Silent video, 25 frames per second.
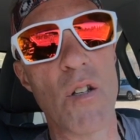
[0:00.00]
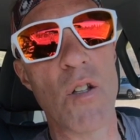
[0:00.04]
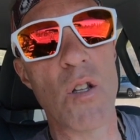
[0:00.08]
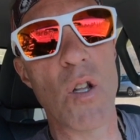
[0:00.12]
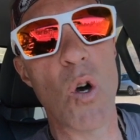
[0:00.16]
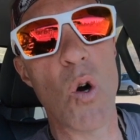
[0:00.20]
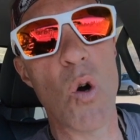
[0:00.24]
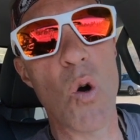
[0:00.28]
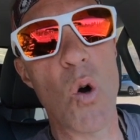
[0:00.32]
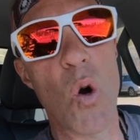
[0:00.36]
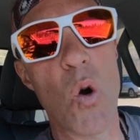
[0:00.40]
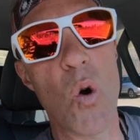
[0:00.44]

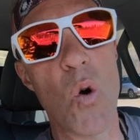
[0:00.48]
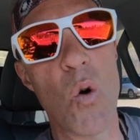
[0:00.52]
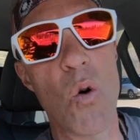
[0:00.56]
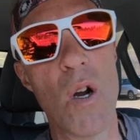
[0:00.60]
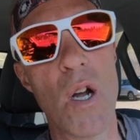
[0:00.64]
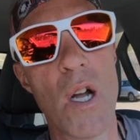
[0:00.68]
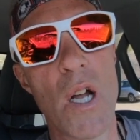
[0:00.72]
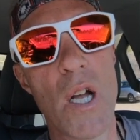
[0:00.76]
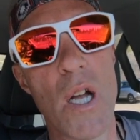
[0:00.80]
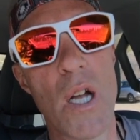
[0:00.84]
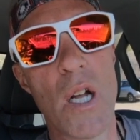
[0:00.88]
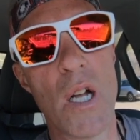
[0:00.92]
low
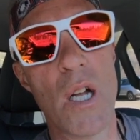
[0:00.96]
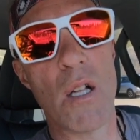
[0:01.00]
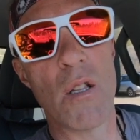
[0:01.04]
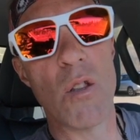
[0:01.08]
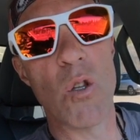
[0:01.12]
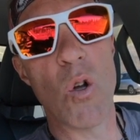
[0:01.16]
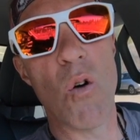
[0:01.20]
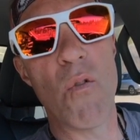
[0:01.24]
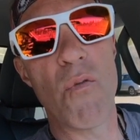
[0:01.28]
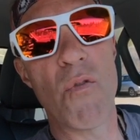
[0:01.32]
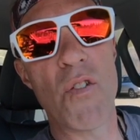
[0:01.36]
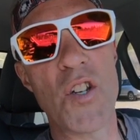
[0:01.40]

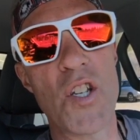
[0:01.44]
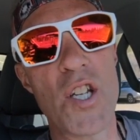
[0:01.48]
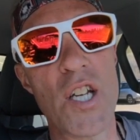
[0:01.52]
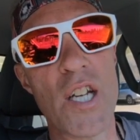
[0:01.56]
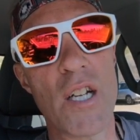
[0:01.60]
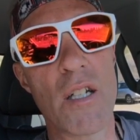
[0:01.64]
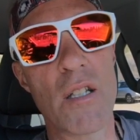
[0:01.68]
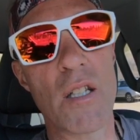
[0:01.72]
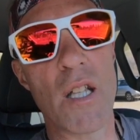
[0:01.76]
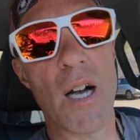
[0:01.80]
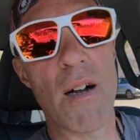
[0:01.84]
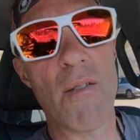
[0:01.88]

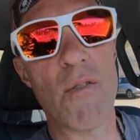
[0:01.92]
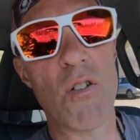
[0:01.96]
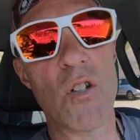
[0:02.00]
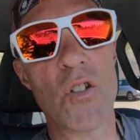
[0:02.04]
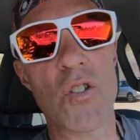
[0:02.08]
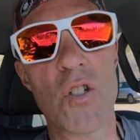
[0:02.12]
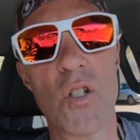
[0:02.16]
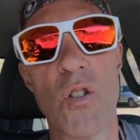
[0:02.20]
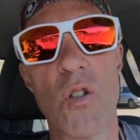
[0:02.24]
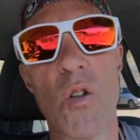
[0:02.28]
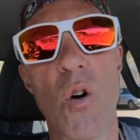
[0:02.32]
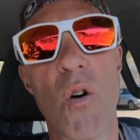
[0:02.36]
fatigue
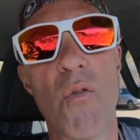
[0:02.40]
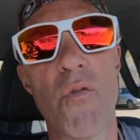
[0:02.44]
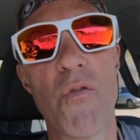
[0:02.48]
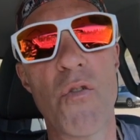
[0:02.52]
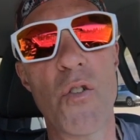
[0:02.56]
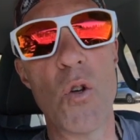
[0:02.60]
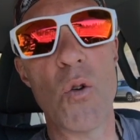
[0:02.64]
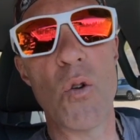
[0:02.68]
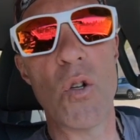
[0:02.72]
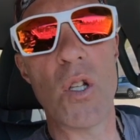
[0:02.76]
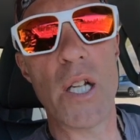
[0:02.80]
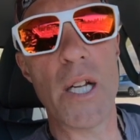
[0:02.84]
levels and low
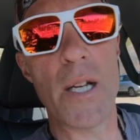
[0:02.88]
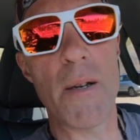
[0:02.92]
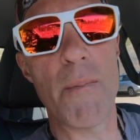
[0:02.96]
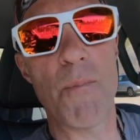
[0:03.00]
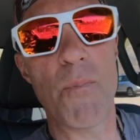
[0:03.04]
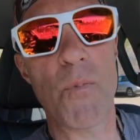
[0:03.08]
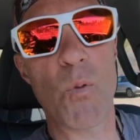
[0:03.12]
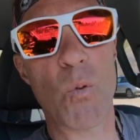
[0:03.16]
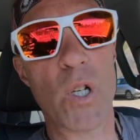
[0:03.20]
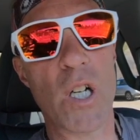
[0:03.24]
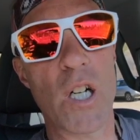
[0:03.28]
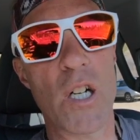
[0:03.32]
fueling.
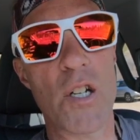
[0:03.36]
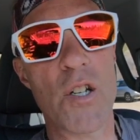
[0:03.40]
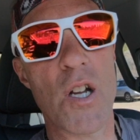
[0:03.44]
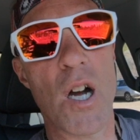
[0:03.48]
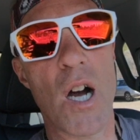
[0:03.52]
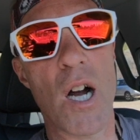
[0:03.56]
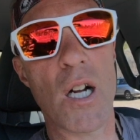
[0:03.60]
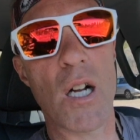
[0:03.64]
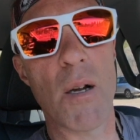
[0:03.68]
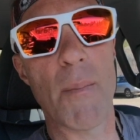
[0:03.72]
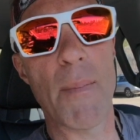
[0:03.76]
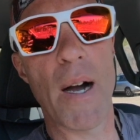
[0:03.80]
We're going to
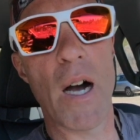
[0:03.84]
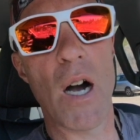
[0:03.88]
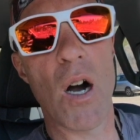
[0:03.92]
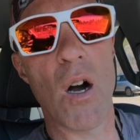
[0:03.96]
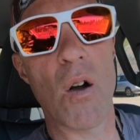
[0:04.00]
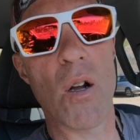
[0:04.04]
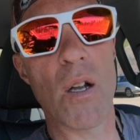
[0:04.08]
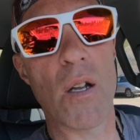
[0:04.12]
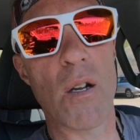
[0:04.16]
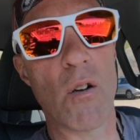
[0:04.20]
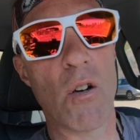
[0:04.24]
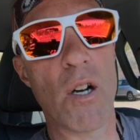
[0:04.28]
talk
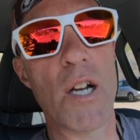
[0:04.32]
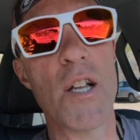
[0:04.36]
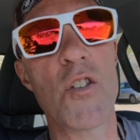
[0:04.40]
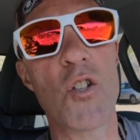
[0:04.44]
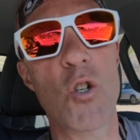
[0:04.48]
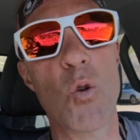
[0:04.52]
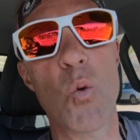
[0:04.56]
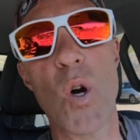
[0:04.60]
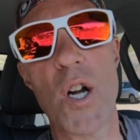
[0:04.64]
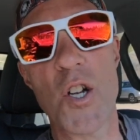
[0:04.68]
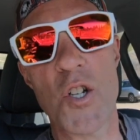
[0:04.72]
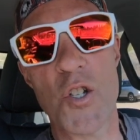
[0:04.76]
about, or his
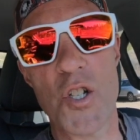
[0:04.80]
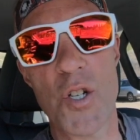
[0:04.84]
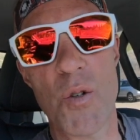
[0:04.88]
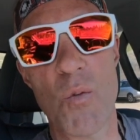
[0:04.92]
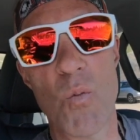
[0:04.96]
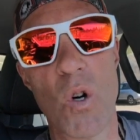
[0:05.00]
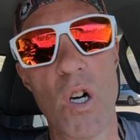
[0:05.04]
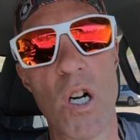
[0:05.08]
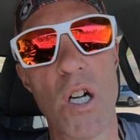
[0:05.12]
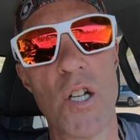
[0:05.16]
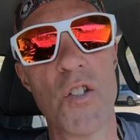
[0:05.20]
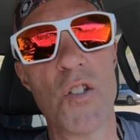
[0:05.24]
question
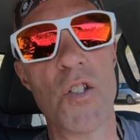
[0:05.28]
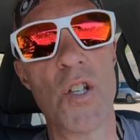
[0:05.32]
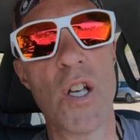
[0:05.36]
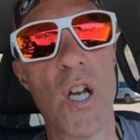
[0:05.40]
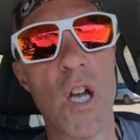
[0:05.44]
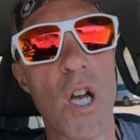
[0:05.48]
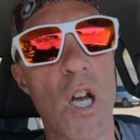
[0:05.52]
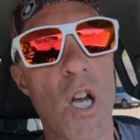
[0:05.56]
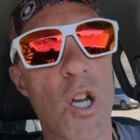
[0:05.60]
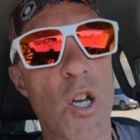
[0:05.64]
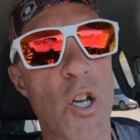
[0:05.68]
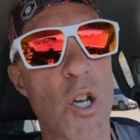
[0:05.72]
was,
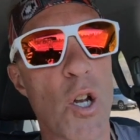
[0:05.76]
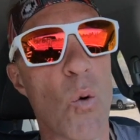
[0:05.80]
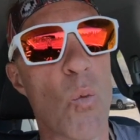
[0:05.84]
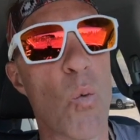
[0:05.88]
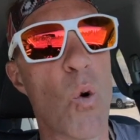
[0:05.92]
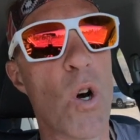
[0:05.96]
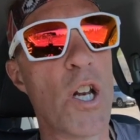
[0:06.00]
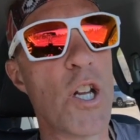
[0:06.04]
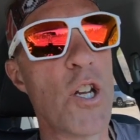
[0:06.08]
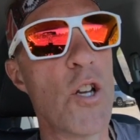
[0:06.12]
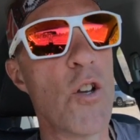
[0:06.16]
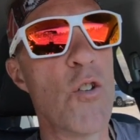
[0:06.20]

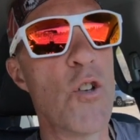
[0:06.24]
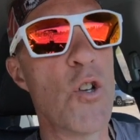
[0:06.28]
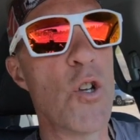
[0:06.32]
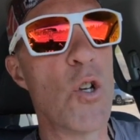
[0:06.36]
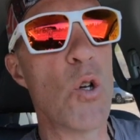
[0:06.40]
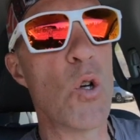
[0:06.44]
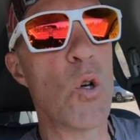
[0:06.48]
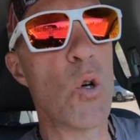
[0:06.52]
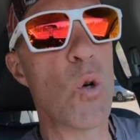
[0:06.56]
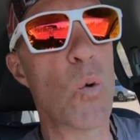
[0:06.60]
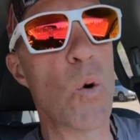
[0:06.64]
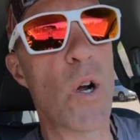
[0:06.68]
what do you
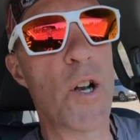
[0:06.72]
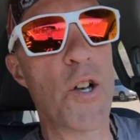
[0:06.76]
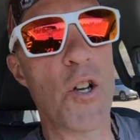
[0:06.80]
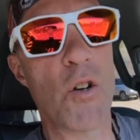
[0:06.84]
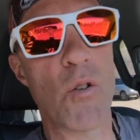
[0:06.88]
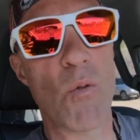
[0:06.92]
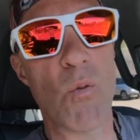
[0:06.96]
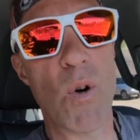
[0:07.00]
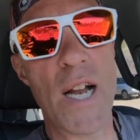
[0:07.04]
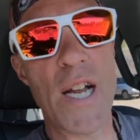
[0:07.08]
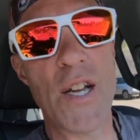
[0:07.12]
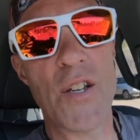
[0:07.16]
do when you're
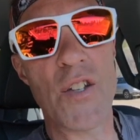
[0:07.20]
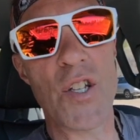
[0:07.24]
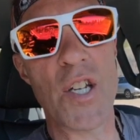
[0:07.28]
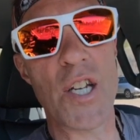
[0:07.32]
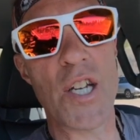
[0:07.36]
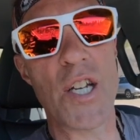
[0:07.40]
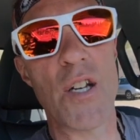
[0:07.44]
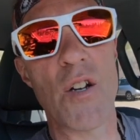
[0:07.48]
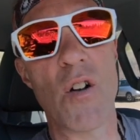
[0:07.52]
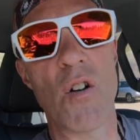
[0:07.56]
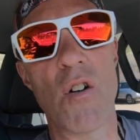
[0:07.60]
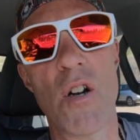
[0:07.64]

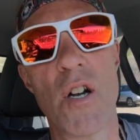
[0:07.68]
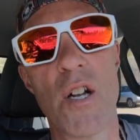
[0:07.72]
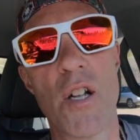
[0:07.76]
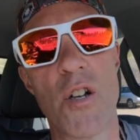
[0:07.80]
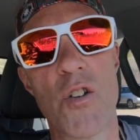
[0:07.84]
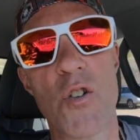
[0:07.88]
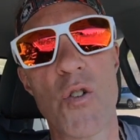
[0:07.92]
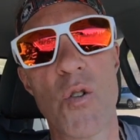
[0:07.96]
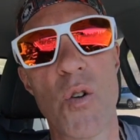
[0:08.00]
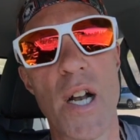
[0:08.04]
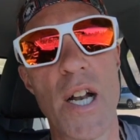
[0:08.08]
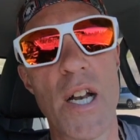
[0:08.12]
racing or in a
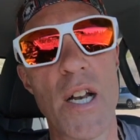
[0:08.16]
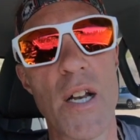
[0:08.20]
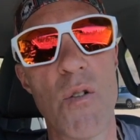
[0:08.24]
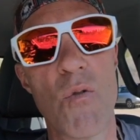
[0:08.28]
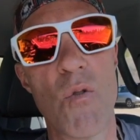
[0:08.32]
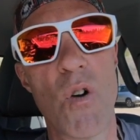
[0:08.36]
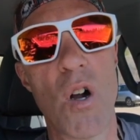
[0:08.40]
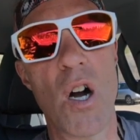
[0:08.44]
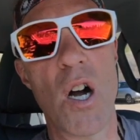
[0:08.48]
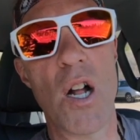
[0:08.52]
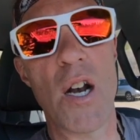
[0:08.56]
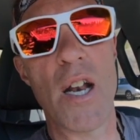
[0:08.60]
training
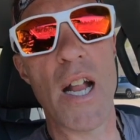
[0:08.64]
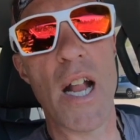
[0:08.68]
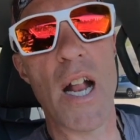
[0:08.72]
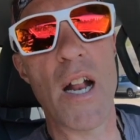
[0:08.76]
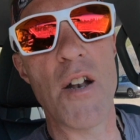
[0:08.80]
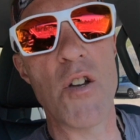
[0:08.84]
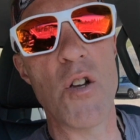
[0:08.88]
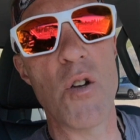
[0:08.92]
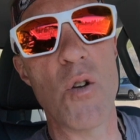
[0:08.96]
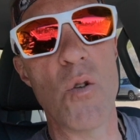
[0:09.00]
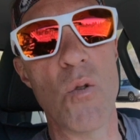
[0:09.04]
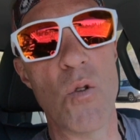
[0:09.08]
run and
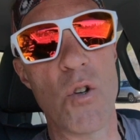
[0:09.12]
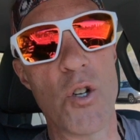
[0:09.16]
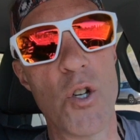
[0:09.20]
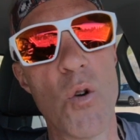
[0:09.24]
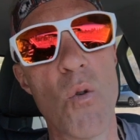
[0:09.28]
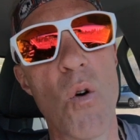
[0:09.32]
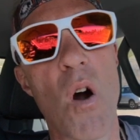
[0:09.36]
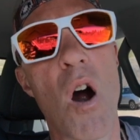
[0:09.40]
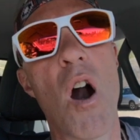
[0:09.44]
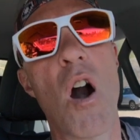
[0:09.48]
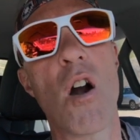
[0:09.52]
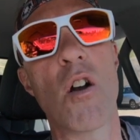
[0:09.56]

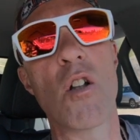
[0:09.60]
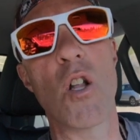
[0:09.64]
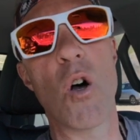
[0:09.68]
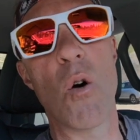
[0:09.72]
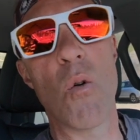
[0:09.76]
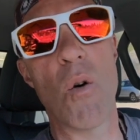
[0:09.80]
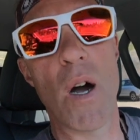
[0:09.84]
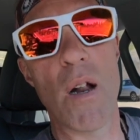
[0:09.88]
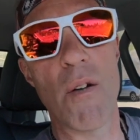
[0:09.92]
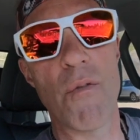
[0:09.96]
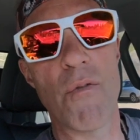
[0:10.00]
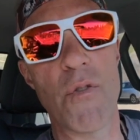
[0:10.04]
you are low
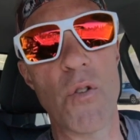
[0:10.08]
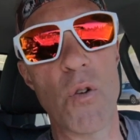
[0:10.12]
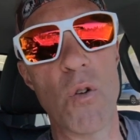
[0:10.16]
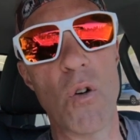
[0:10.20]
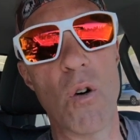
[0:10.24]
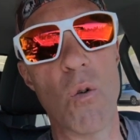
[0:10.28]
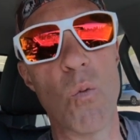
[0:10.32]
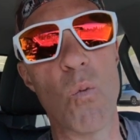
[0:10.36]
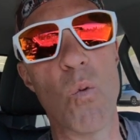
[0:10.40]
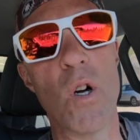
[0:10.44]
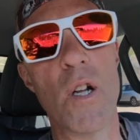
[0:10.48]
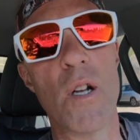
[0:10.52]
on
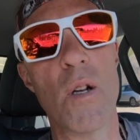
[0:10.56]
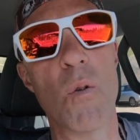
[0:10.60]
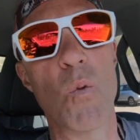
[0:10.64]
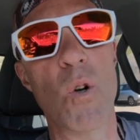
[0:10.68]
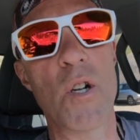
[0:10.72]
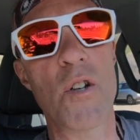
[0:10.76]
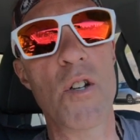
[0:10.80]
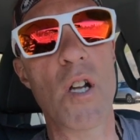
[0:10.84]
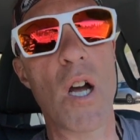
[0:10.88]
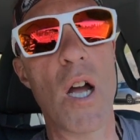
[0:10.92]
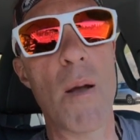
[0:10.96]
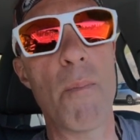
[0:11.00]
fuel?
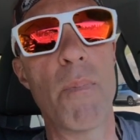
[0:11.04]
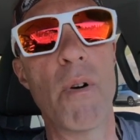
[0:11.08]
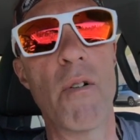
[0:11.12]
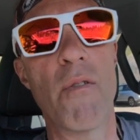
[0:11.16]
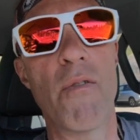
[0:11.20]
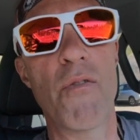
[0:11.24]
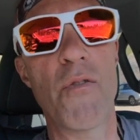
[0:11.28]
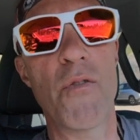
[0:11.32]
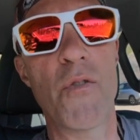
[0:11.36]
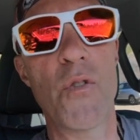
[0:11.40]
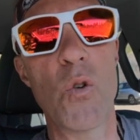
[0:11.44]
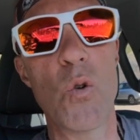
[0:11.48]
What type of
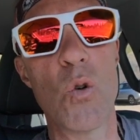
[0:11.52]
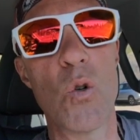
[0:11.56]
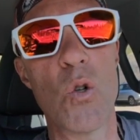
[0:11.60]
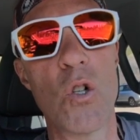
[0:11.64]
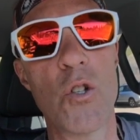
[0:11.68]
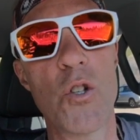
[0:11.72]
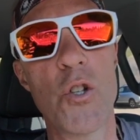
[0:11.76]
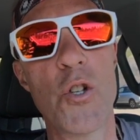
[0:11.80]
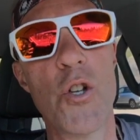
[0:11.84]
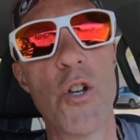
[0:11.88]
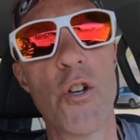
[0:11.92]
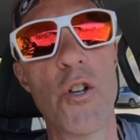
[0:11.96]
fuel
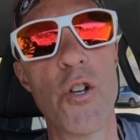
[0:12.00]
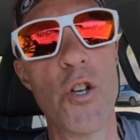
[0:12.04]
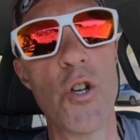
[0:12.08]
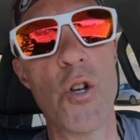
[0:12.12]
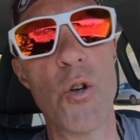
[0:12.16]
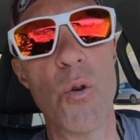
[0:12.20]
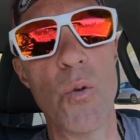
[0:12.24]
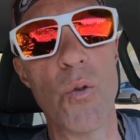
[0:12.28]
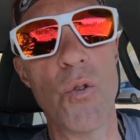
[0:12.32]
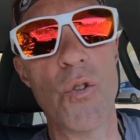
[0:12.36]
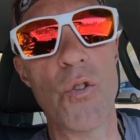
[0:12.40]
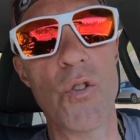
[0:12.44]
do you
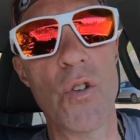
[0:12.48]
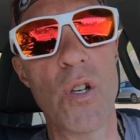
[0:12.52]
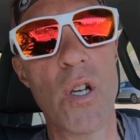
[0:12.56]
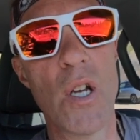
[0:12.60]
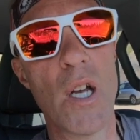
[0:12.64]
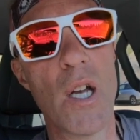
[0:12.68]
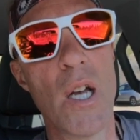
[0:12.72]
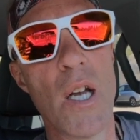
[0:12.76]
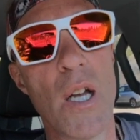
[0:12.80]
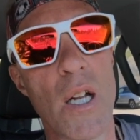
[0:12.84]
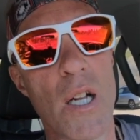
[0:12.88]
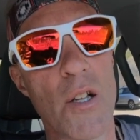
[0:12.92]
use?
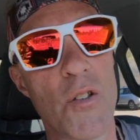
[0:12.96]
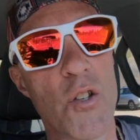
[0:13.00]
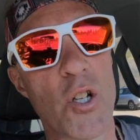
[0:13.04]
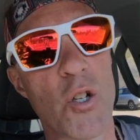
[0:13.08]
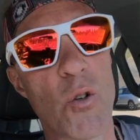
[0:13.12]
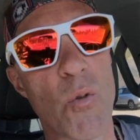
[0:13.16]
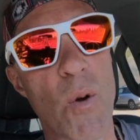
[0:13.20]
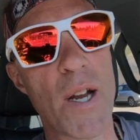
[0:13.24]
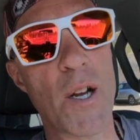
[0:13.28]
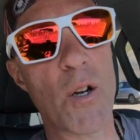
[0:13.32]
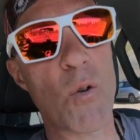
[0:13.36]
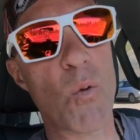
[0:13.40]
And it's a
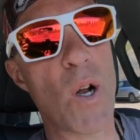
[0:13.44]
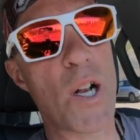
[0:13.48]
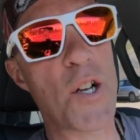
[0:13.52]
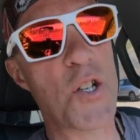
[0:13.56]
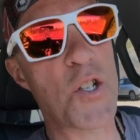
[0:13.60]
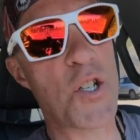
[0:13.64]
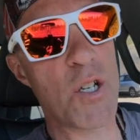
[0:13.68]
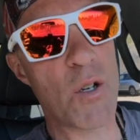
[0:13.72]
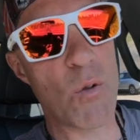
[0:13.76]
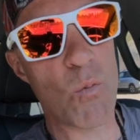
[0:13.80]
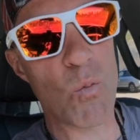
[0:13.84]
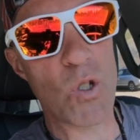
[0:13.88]
great
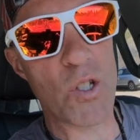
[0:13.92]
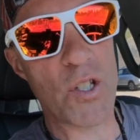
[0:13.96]
question. We'll